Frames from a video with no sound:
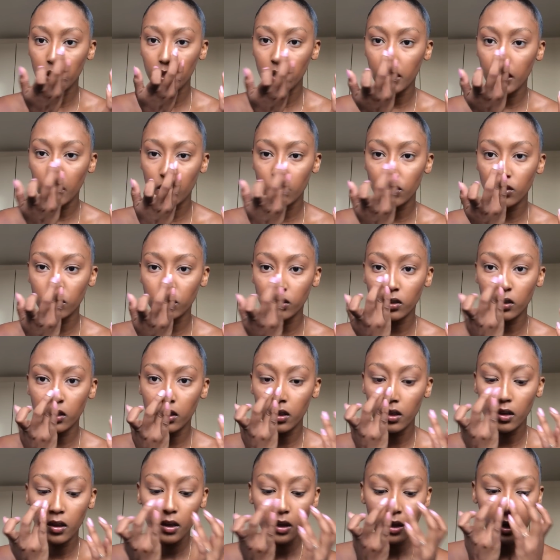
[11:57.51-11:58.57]
natural.
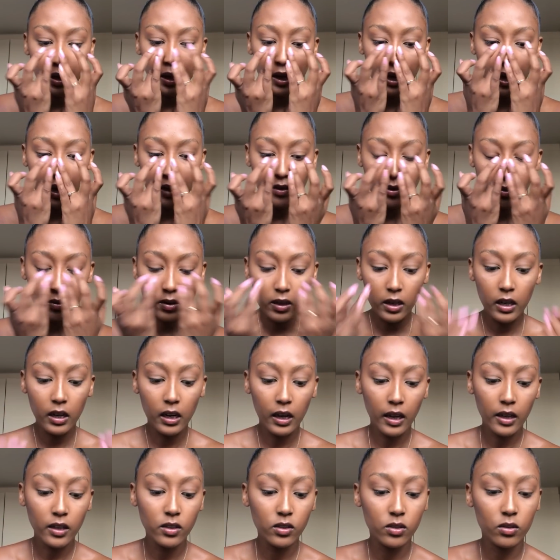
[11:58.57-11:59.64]
And then what I
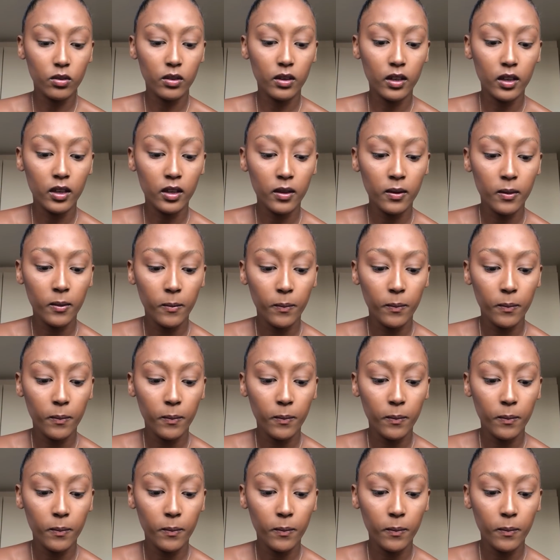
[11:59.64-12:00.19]
like doing